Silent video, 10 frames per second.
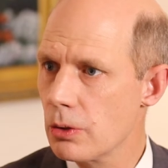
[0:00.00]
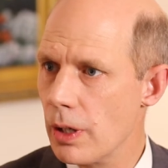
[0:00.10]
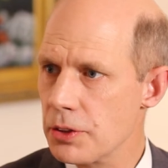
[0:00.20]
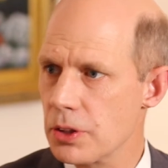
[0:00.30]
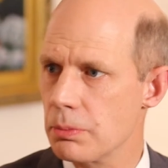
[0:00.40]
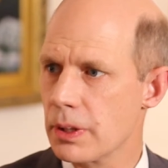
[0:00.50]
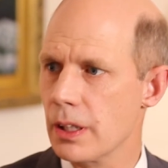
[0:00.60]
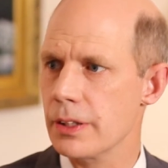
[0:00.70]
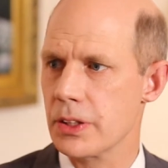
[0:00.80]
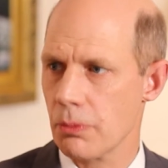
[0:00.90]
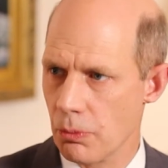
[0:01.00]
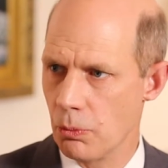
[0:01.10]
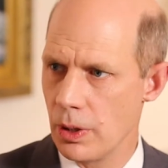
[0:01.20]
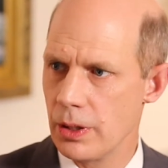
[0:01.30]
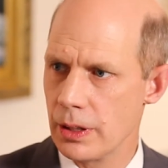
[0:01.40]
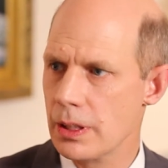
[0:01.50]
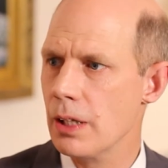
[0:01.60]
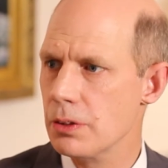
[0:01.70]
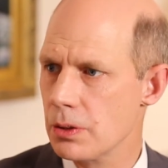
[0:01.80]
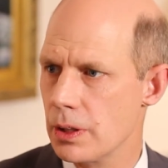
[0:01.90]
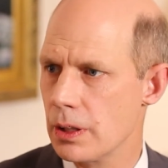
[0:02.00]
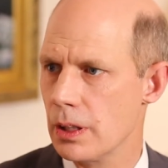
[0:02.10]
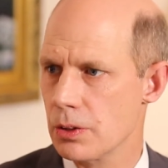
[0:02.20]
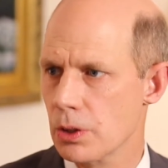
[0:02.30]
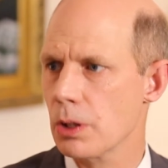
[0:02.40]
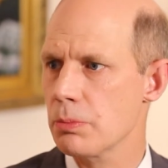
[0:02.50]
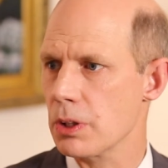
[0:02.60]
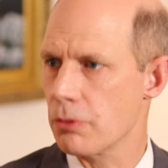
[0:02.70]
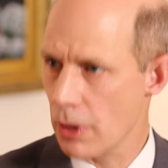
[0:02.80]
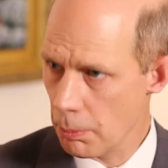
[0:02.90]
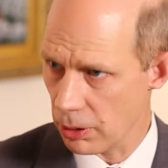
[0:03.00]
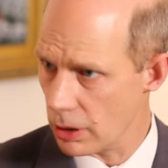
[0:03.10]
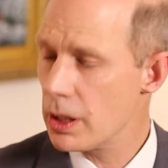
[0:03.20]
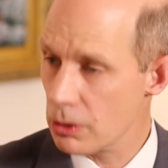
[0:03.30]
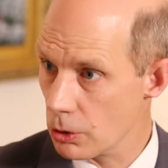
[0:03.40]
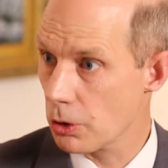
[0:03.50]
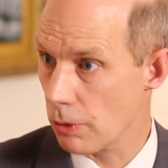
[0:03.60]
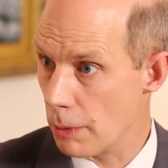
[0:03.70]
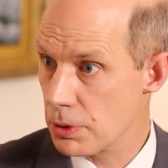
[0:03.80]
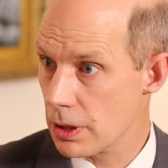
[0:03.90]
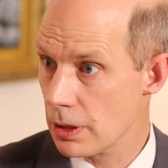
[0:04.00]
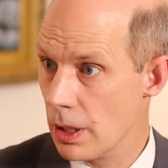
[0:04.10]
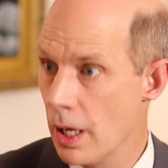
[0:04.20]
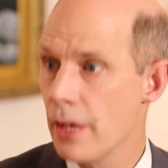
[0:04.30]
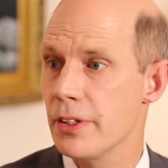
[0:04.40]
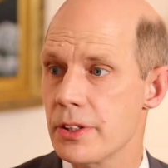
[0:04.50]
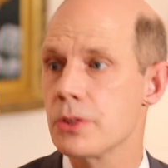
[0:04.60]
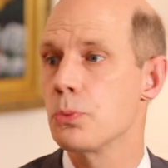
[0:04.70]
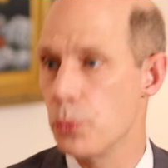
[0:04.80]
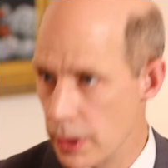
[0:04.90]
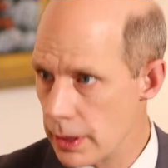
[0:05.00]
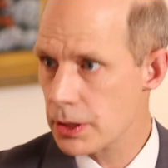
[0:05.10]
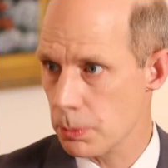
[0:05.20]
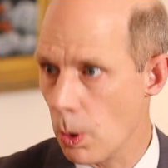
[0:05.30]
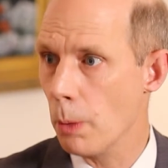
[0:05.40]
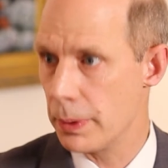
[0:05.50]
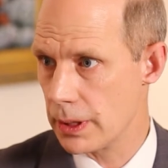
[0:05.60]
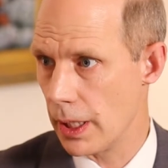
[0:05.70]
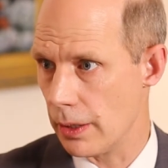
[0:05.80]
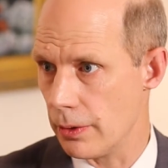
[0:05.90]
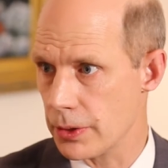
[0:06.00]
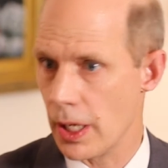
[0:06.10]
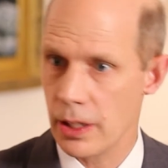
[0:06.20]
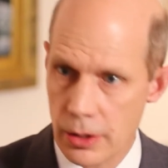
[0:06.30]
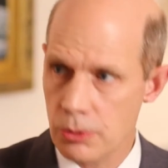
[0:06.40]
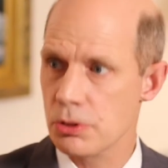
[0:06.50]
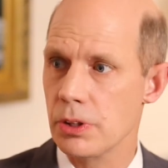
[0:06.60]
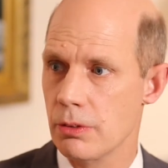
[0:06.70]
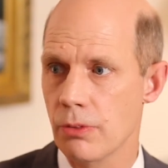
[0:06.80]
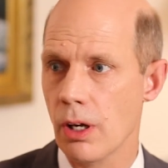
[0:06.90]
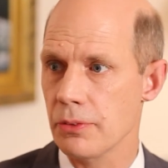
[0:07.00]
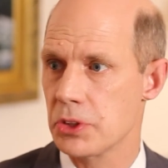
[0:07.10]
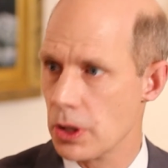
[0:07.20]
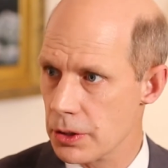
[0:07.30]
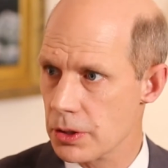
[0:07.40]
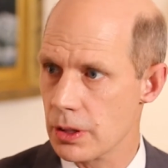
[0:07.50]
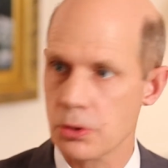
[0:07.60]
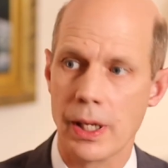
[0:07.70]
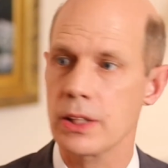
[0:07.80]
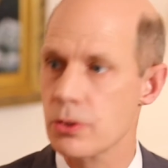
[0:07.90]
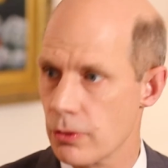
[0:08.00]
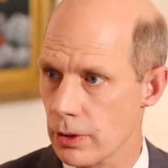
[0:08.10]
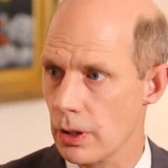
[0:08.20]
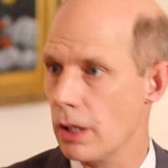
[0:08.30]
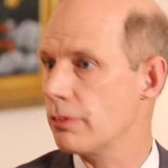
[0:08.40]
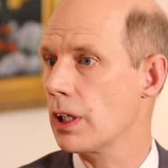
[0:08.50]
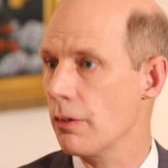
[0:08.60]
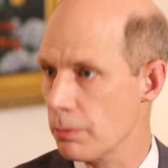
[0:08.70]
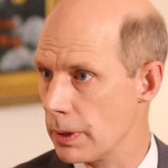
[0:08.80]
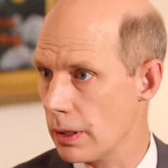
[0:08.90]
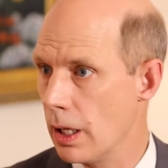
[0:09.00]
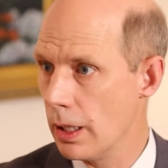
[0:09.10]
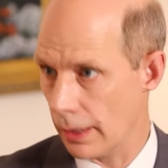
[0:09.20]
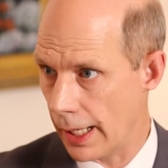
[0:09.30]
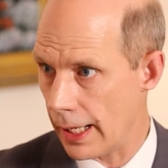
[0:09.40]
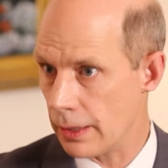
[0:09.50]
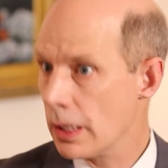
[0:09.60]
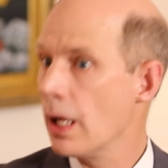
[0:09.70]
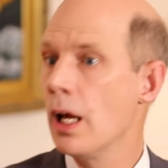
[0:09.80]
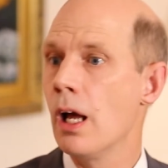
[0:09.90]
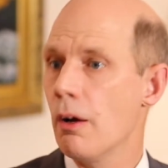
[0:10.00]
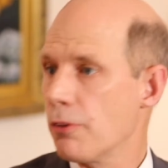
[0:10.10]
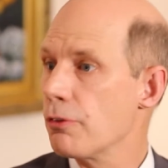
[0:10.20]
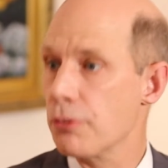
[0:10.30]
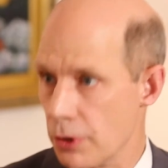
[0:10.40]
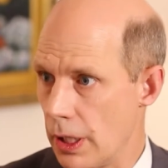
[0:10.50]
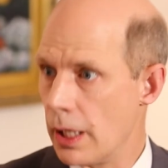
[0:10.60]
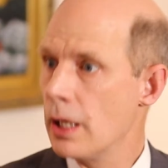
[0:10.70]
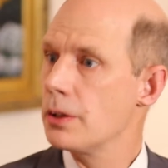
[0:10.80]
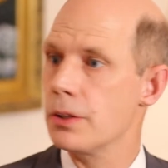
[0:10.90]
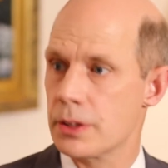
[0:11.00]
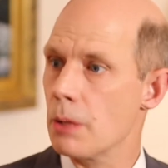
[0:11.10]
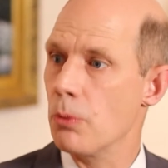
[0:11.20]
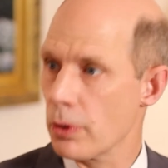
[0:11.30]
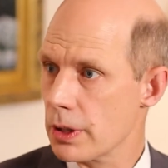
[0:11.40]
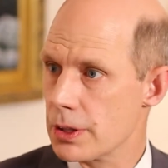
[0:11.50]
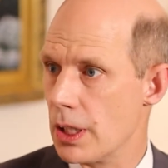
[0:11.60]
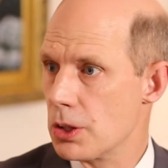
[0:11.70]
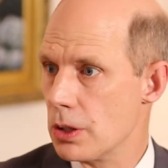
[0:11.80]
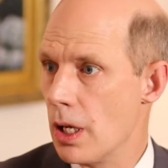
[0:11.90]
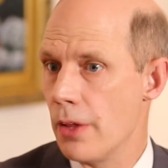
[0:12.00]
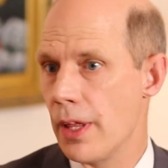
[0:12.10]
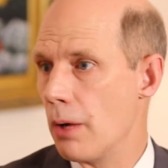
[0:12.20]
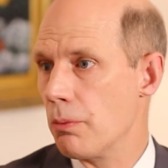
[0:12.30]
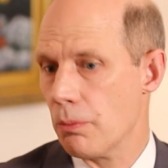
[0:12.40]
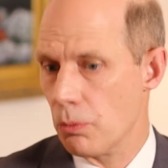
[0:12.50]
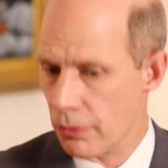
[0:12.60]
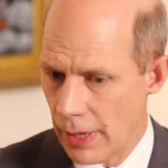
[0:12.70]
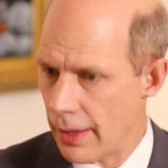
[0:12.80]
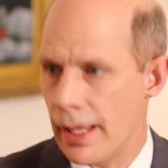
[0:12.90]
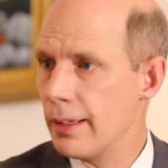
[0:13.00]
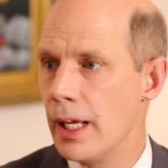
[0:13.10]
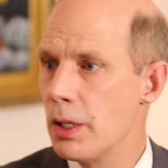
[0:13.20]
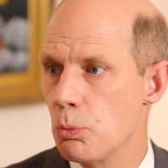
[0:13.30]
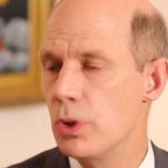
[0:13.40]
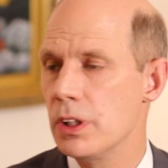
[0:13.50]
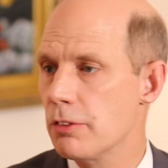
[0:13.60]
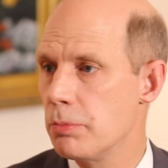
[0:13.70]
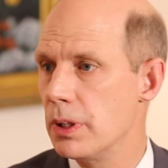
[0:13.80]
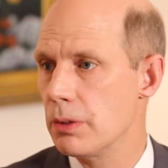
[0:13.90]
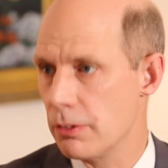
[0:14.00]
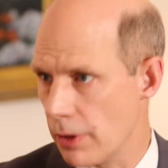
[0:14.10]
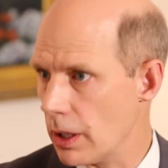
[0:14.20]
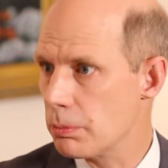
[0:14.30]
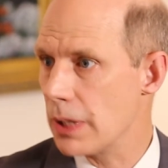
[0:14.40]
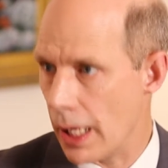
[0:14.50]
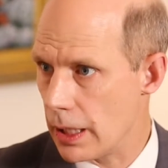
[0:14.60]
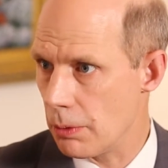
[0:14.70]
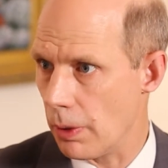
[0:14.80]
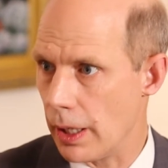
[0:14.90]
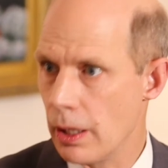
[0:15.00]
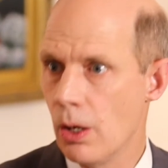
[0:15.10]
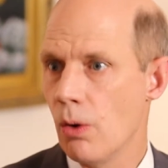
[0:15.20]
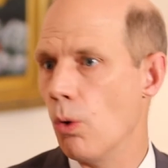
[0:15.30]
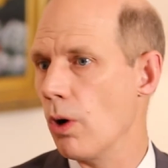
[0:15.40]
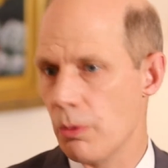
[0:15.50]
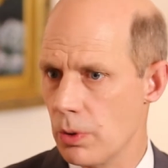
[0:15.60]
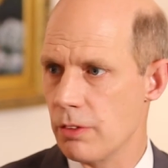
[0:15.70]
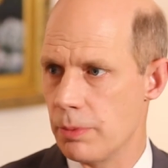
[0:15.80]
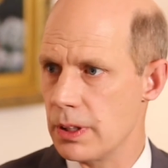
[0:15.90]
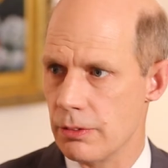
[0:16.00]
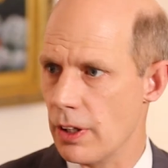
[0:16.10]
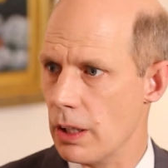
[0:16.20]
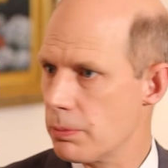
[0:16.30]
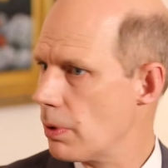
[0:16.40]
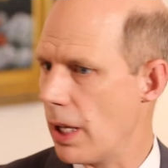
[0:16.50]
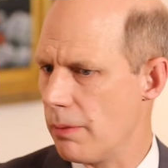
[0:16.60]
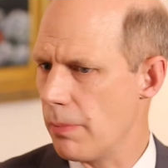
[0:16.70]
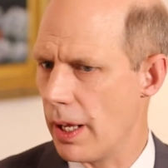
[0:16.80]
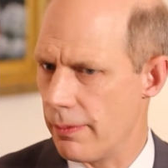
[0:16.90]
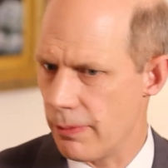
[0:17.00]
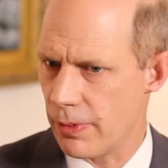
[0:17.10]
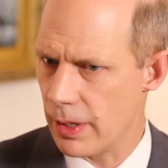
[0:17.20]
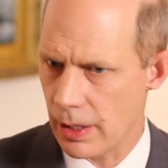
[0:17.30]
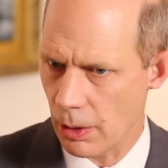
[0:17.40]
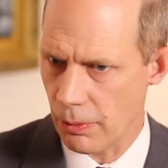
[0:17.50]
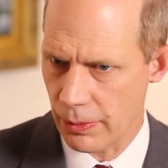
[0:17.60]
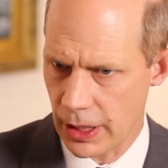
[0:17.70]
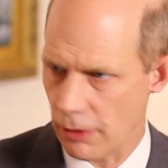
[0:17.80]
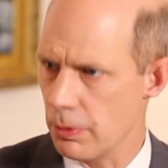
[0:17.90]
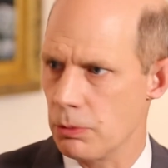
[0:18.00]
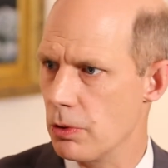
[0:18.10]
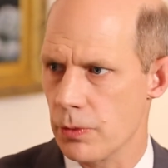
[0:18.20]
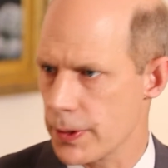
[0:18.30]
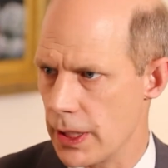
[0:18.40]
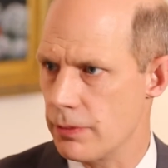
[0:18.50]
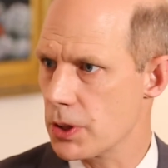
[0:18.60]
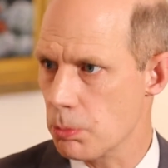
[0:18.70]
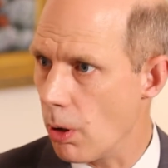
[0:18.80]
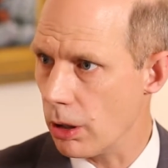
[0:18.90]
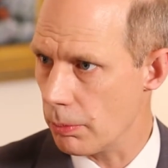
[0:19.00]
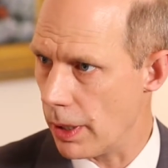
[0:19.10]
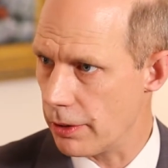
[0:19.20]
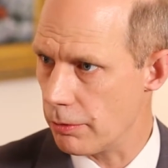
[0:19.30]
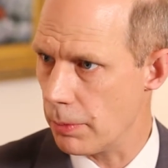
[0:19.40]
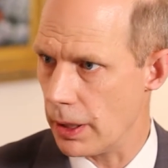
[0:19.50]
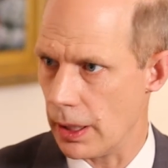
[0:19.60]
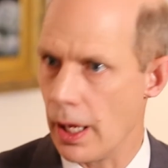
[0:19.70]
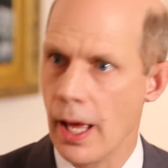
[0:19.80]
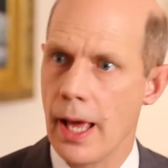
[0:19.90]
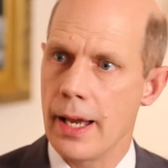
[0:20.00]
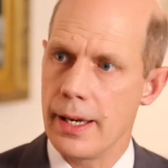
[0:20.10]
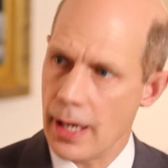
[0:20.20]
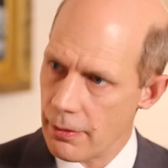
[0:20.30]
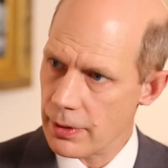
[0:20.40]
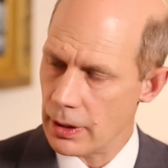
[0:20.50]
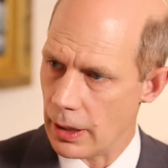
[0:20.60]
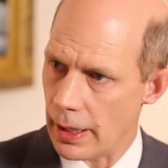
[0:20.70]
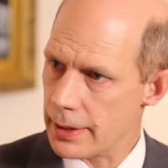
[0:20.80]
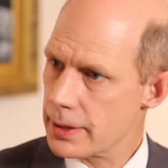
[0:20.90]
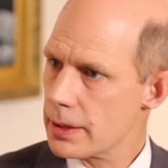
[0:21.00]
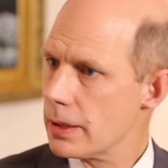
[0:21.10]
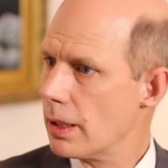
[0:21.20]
question, because when you get down to it, in terms of political corruption, this is really small potatoes. And it usually involves just the transfer of government land for free to some organization, and that land wouldn't have been developed anyway. Or it would have been developed and the government would have received a small amount of money. Nevertheless,